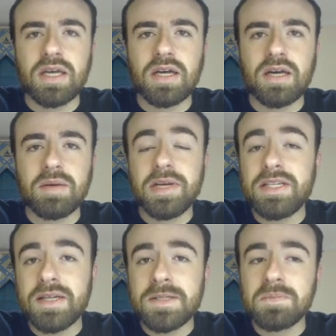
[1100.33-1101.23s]
Um, it
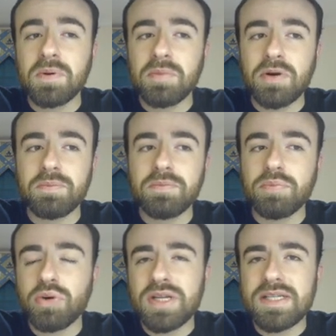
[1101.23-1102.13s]
does promote
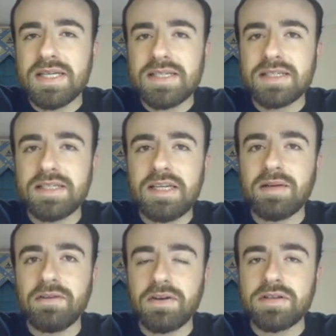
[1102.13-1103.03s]
pretty decent team
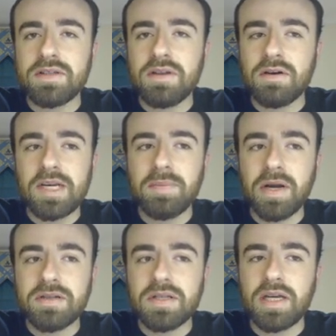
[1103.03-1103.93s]
diversity though
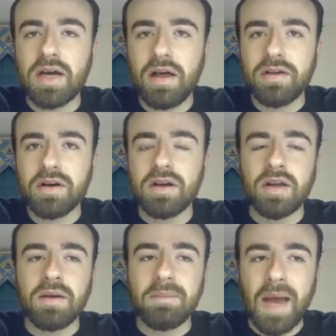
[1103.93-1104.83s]
compared to the other
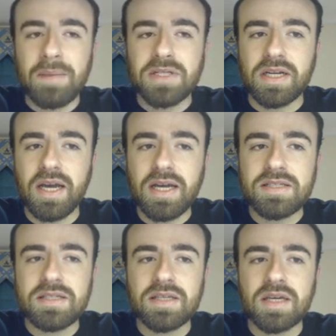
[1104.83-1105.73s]
maps on
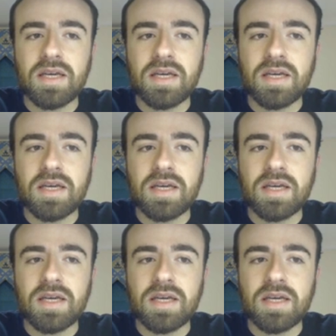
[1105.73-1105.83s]
Heist,